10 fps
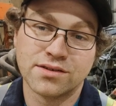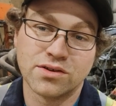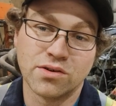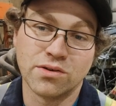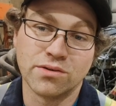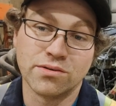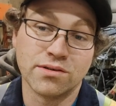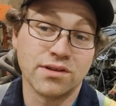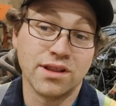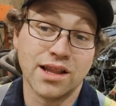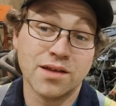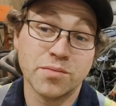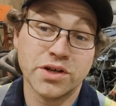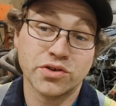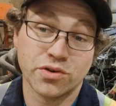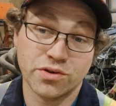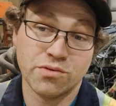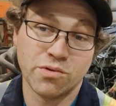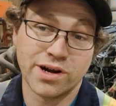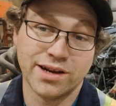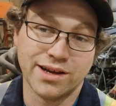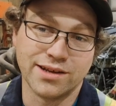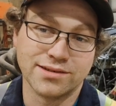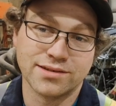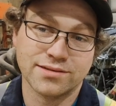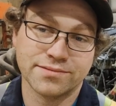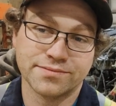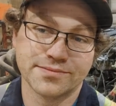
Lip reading: So let me show you what it is.